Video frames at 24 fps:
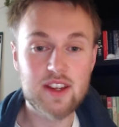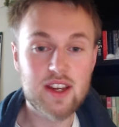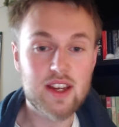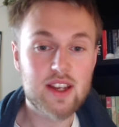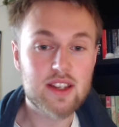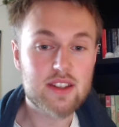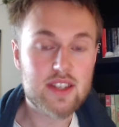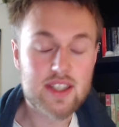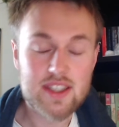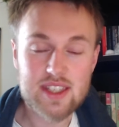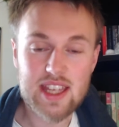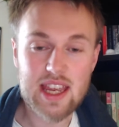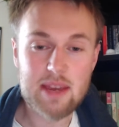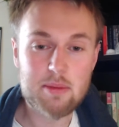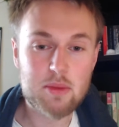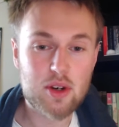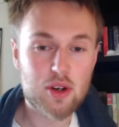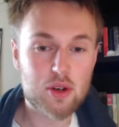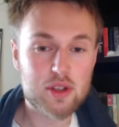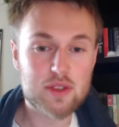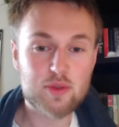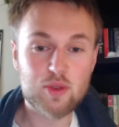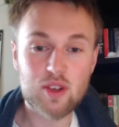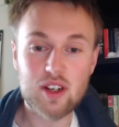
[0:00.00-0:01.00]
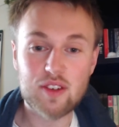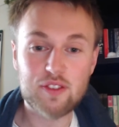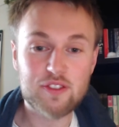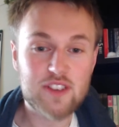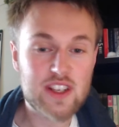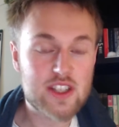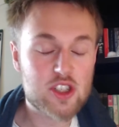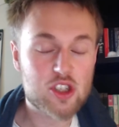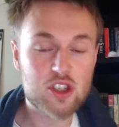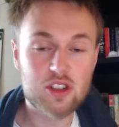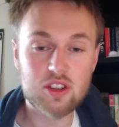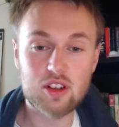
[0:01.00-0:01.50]
The same goes for a
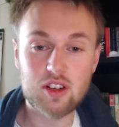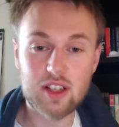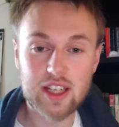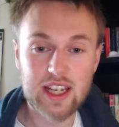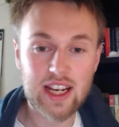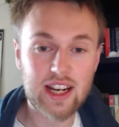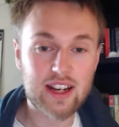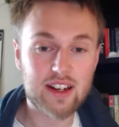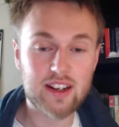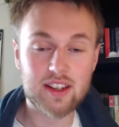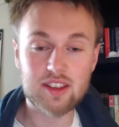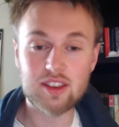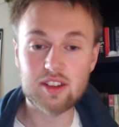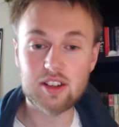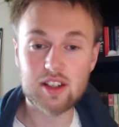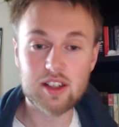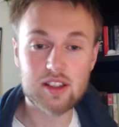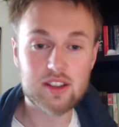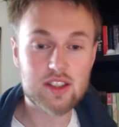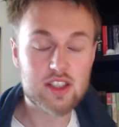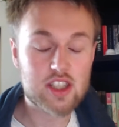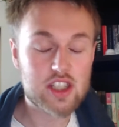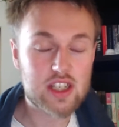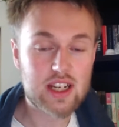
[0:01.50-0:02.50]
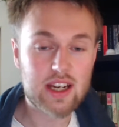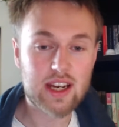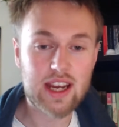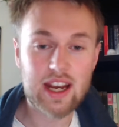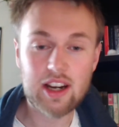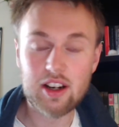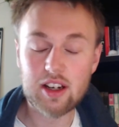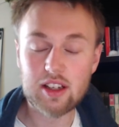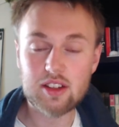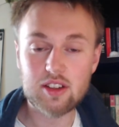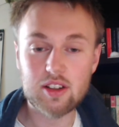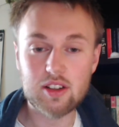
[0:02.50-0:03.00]
fictional character.
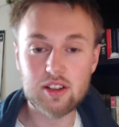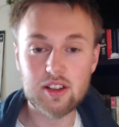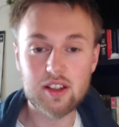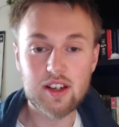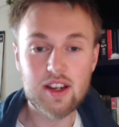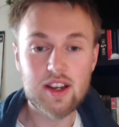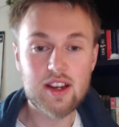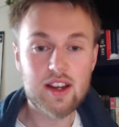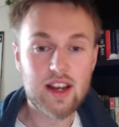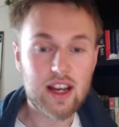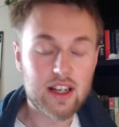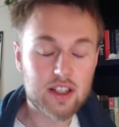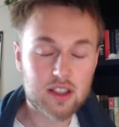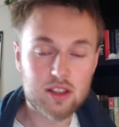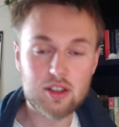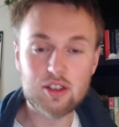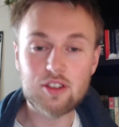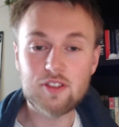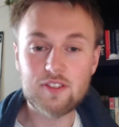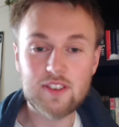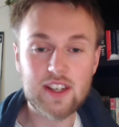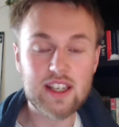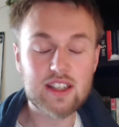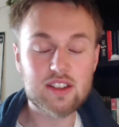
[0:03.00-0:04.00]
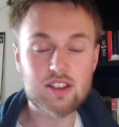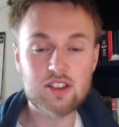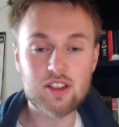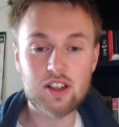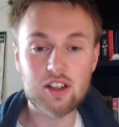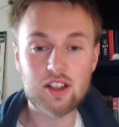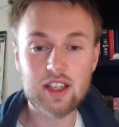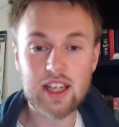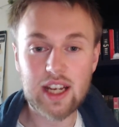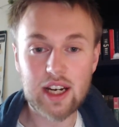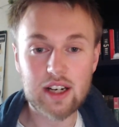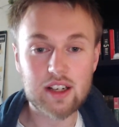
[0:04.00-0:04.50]
A good fictional
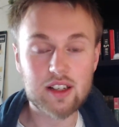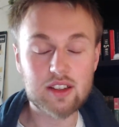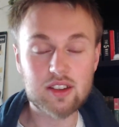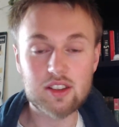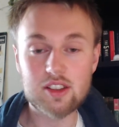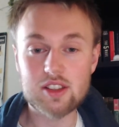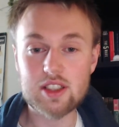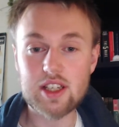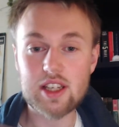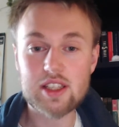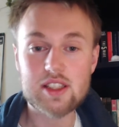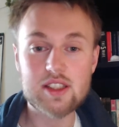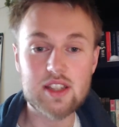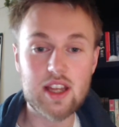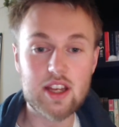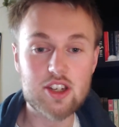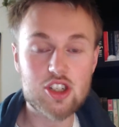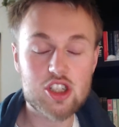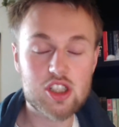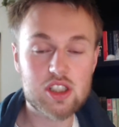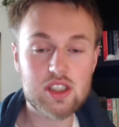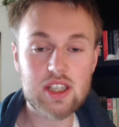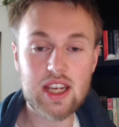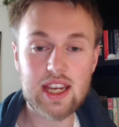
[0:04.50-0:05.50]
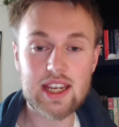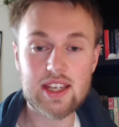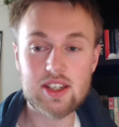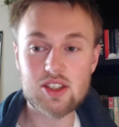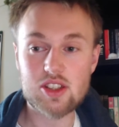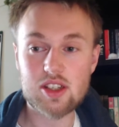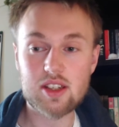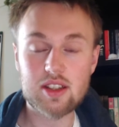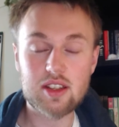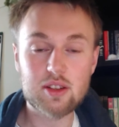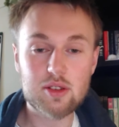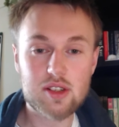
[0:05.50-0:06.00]
character does not change,
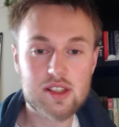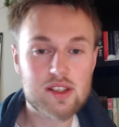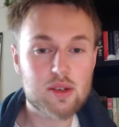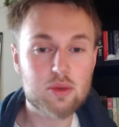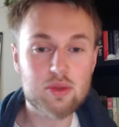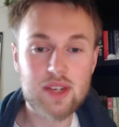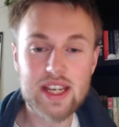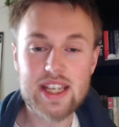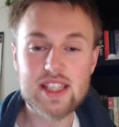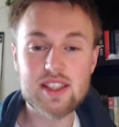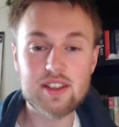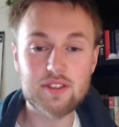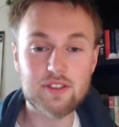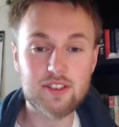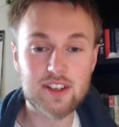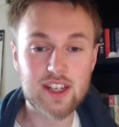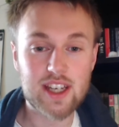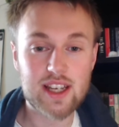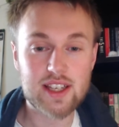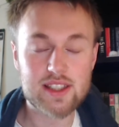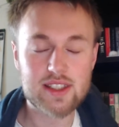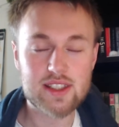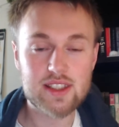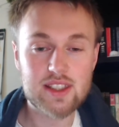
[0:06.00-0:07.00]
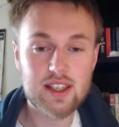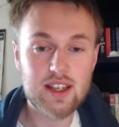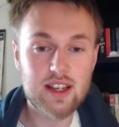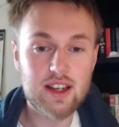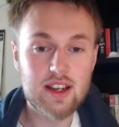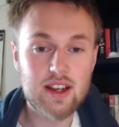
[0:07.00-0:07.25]
and there is a reason for this.